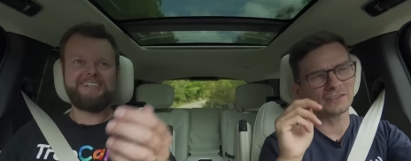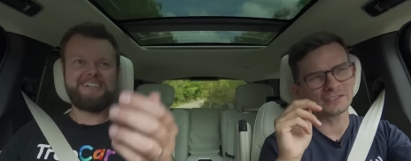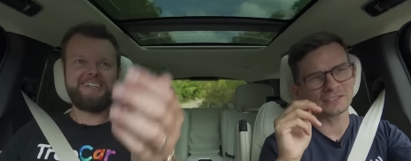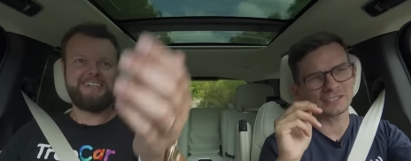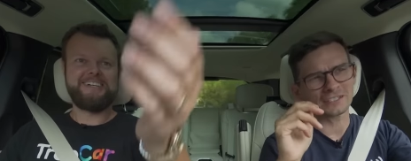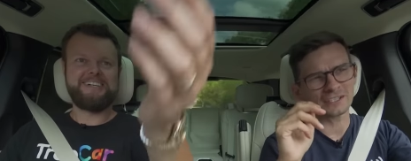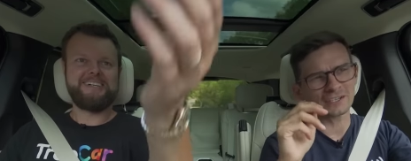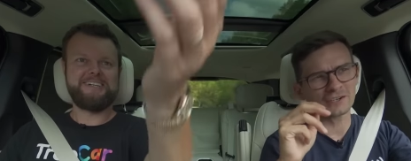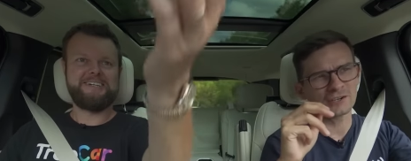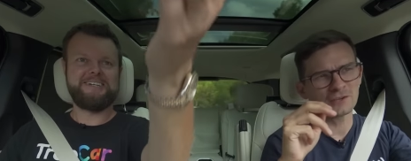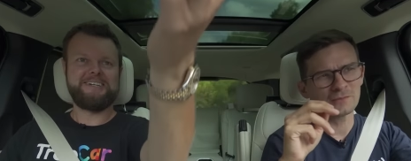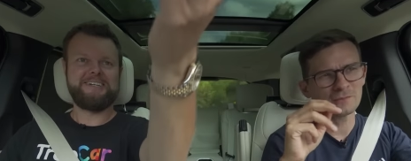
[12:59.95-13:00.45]
Speaker 1: looks
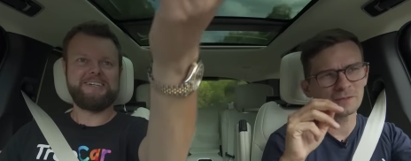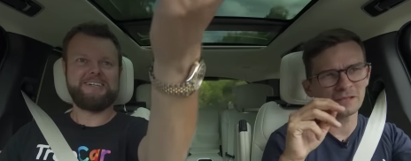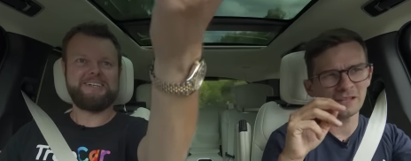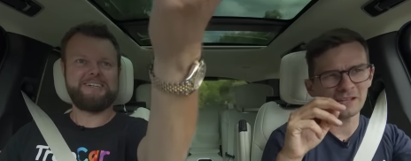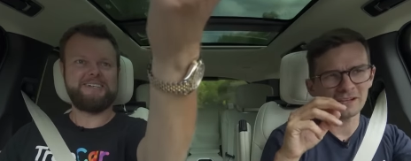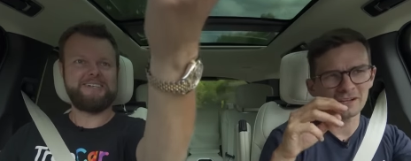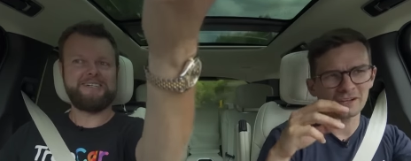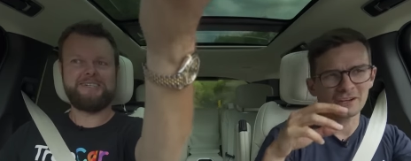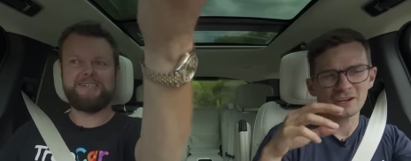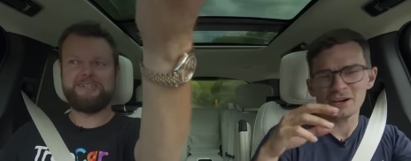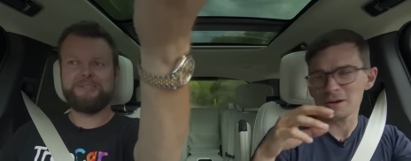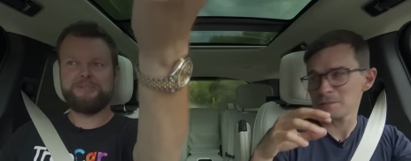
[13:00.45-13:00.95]
like it could be
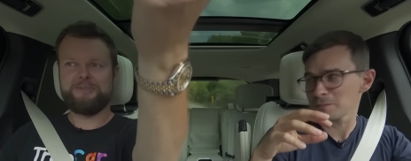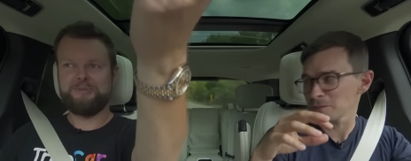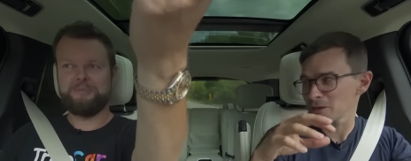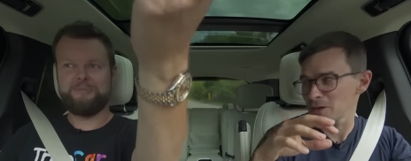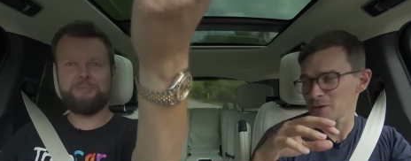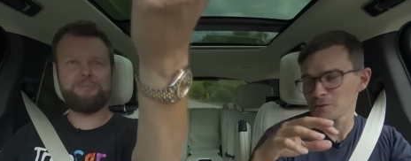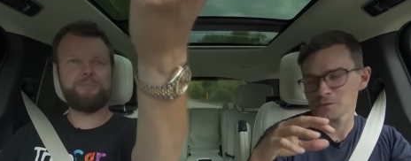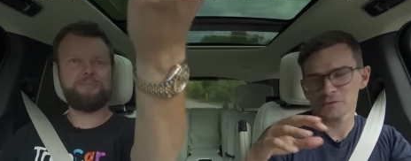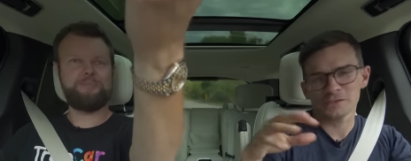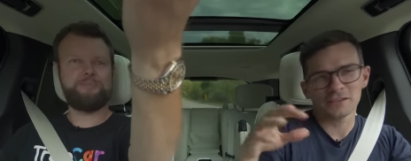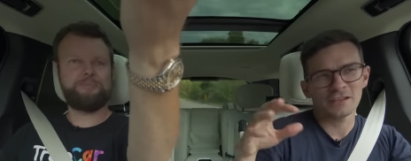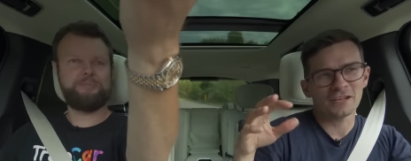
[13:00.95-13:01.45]
like a cop
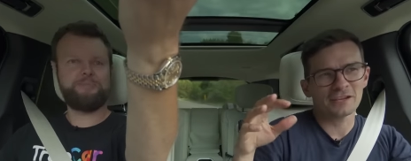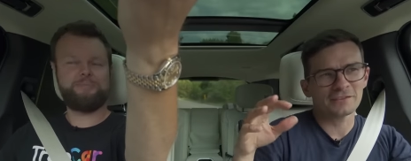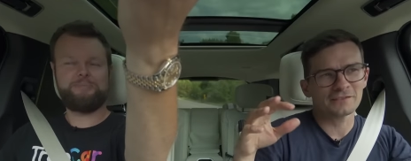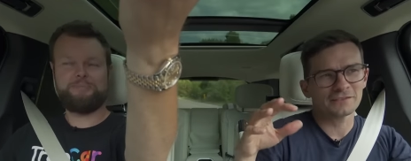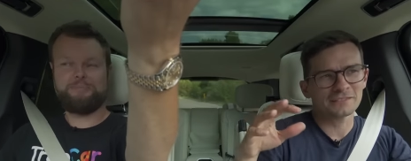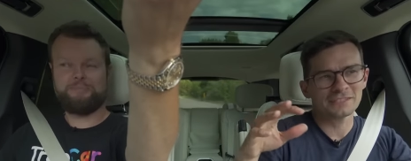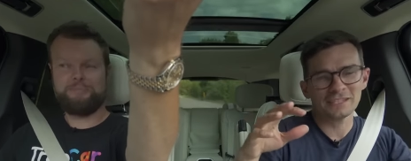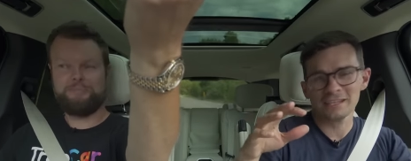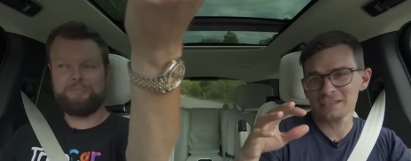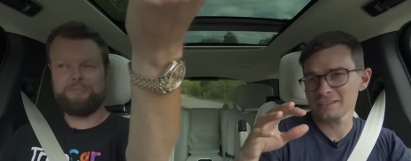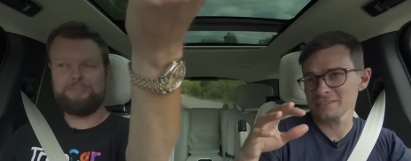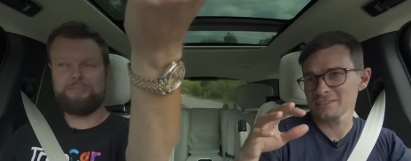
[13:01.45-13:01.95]
car with a lot of
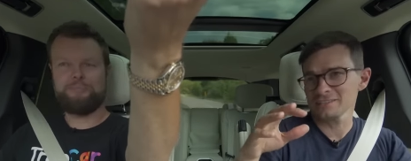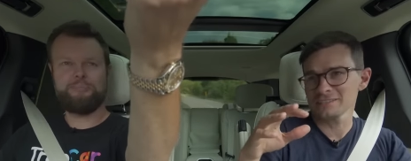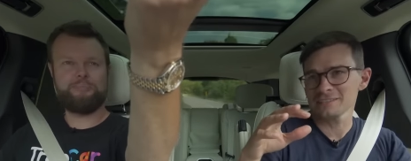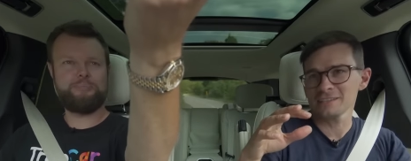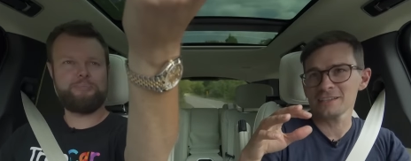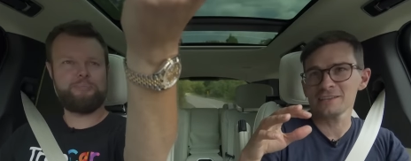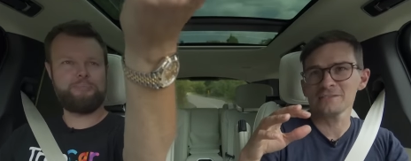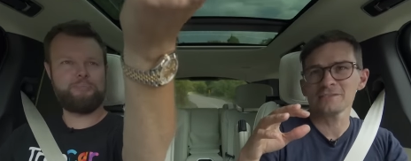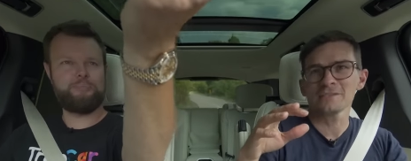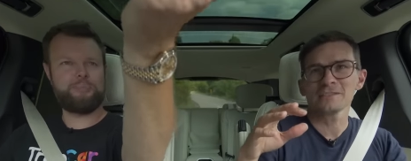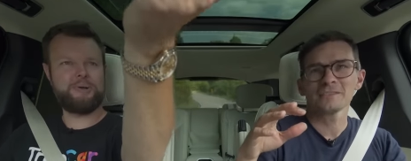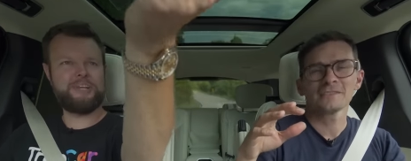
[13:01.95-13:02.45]
antennas and
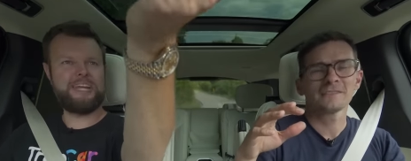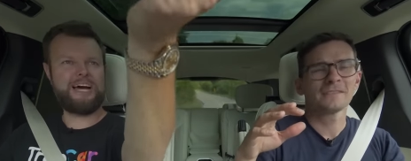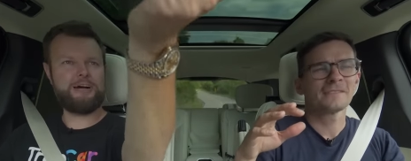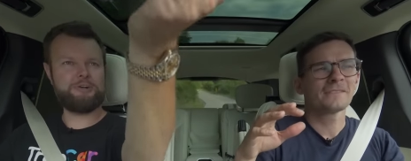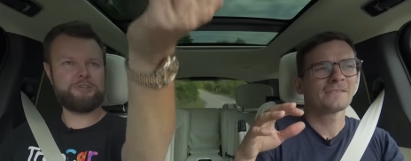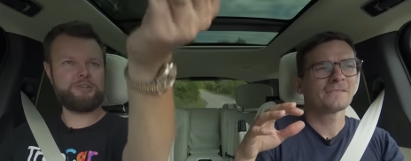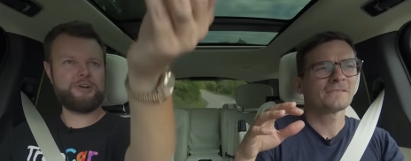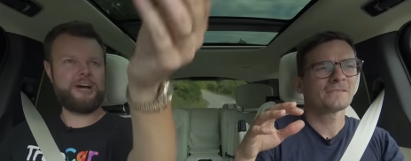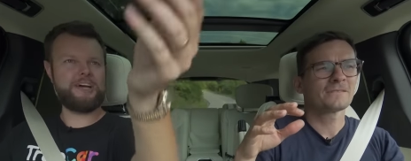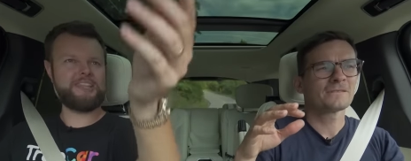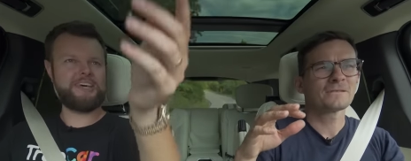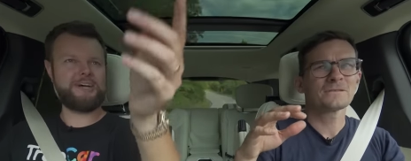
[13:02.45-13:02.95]
stuff.
Speaker 2: But
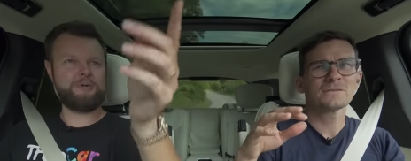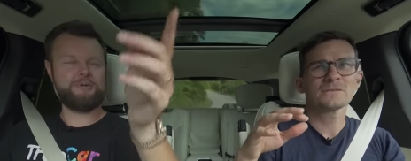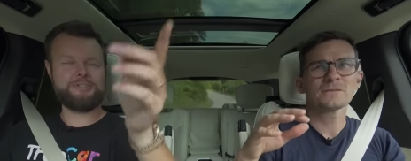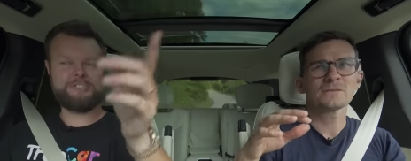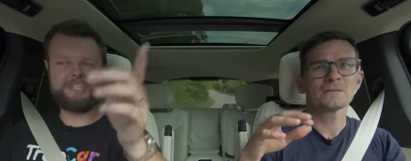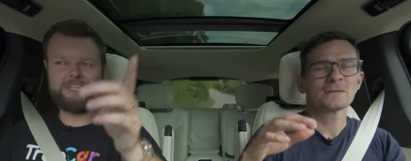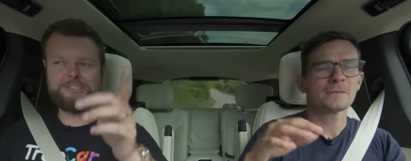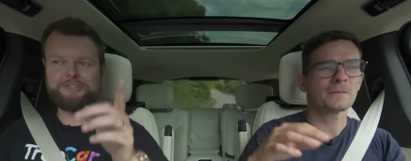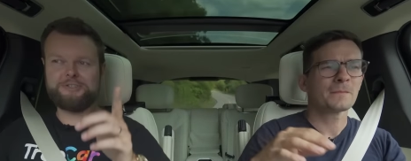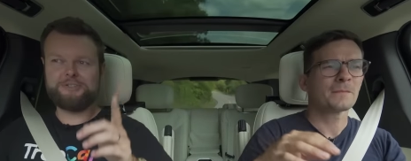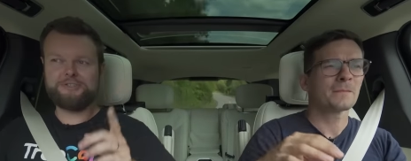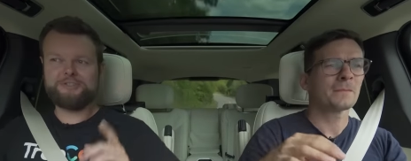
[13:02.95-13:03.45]
now try that
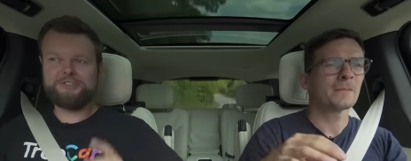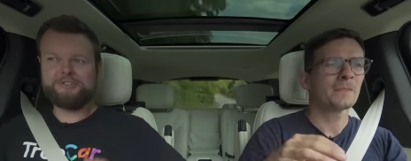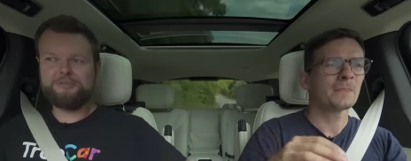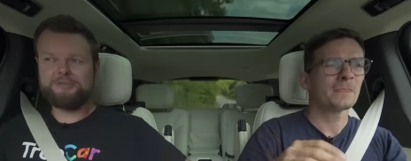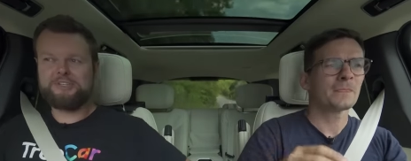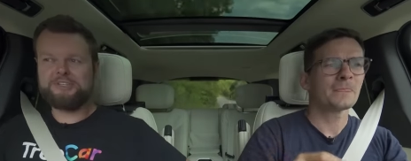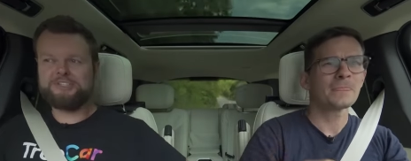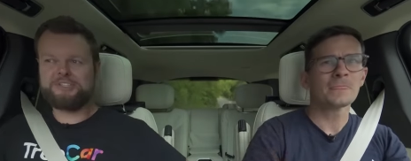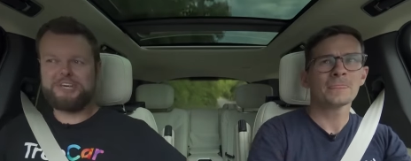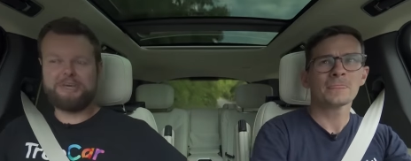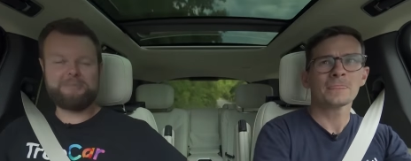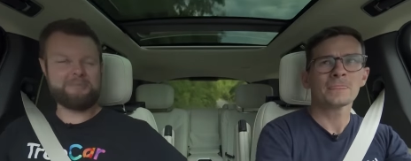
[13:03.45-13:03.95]
with digital and do
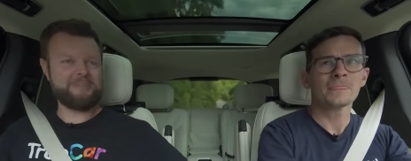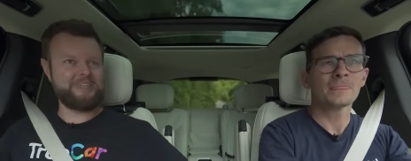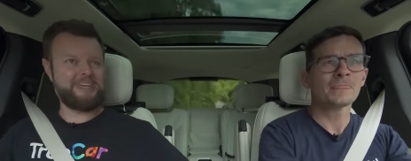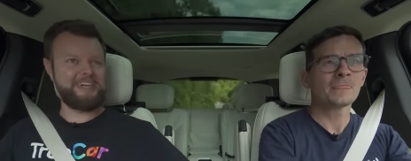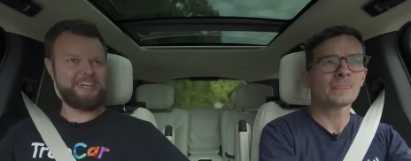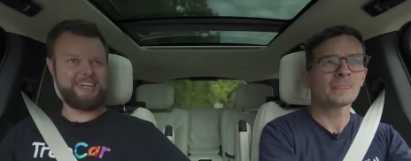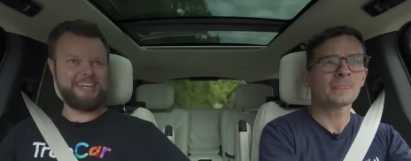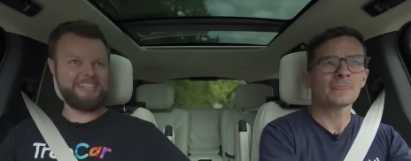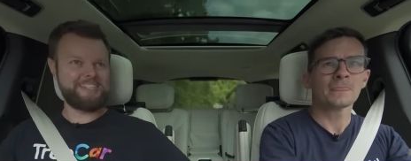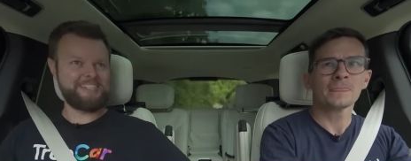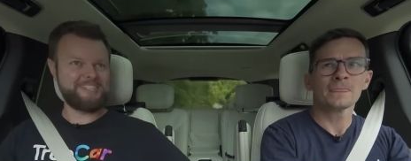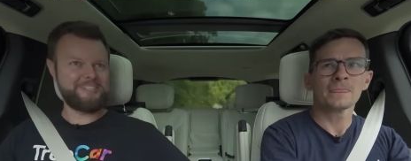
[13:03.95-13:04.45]
the same
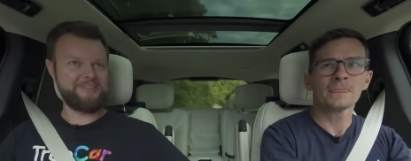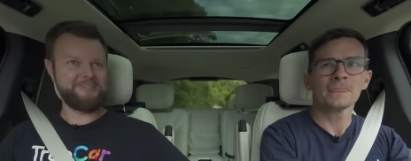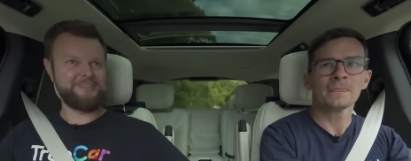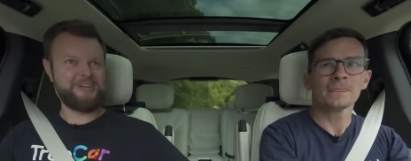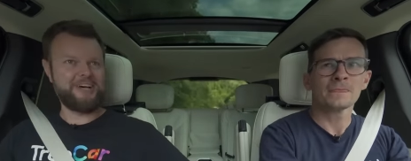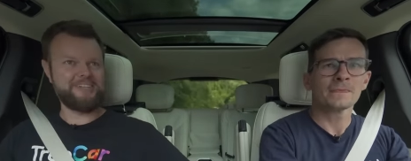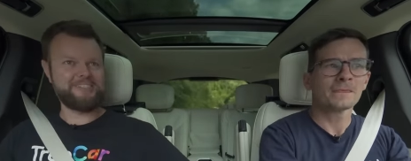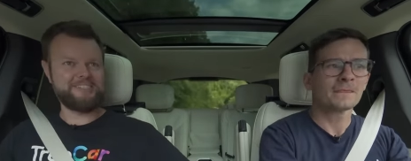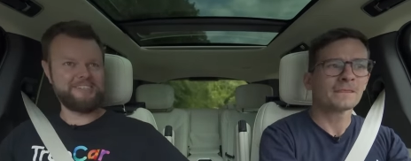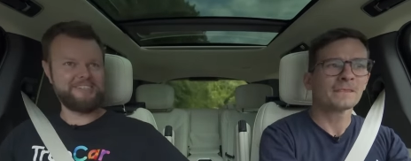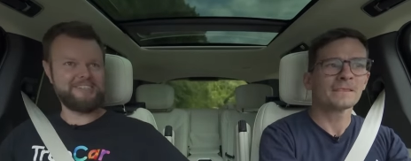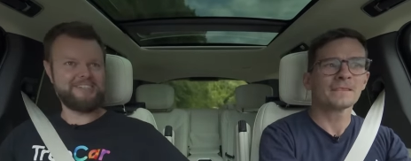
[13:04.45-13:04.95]
thing. It still
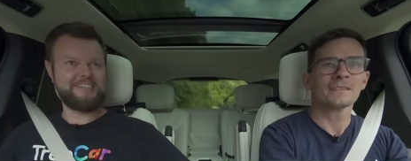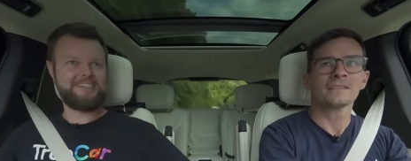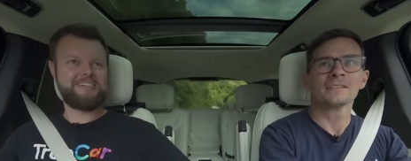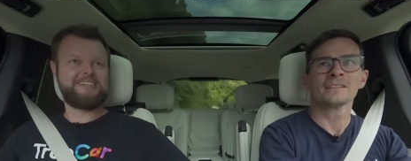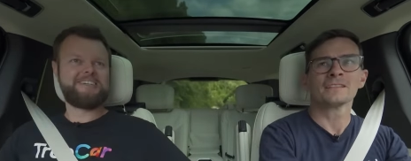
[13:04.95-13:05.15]
does it.